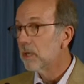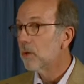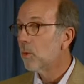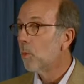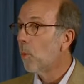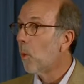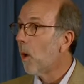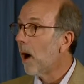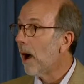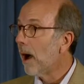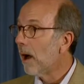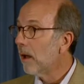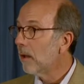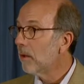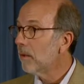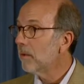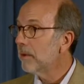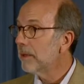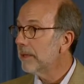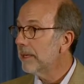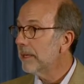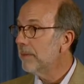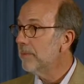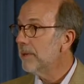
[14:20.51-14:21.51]

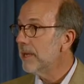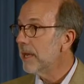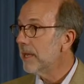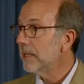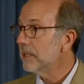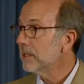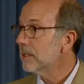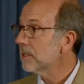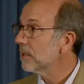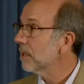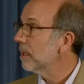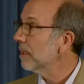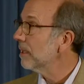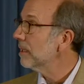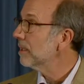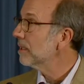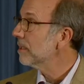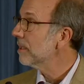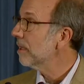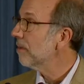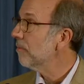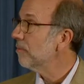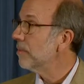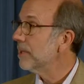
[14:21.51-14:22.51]
While EBA
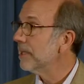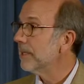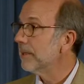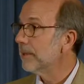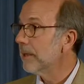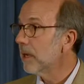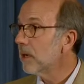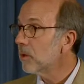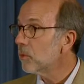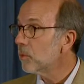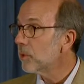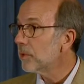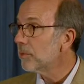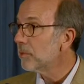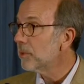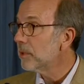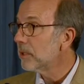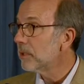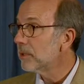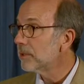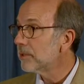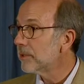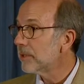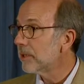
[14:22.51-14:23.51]
studies have been done with
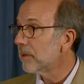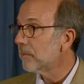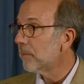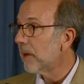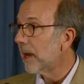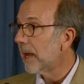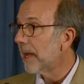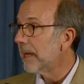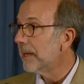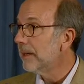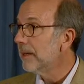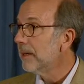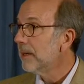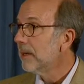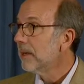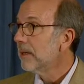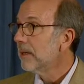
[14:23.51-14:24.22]
pyrazinamide,